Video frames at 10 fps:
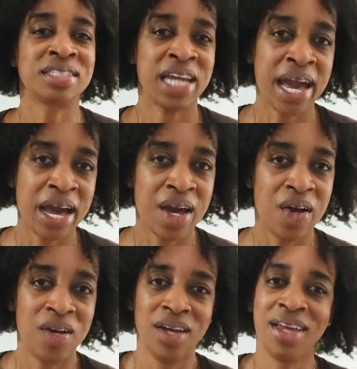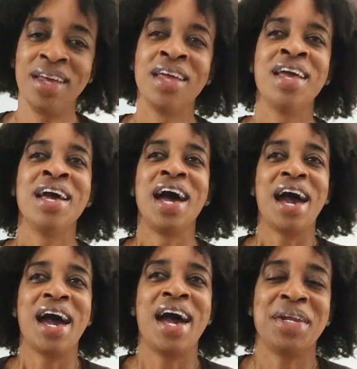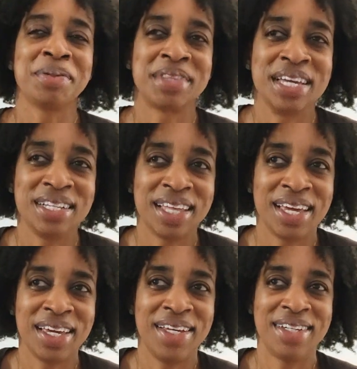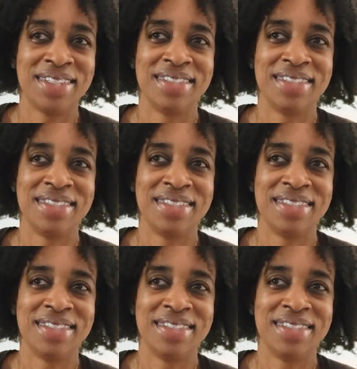child, I don't think they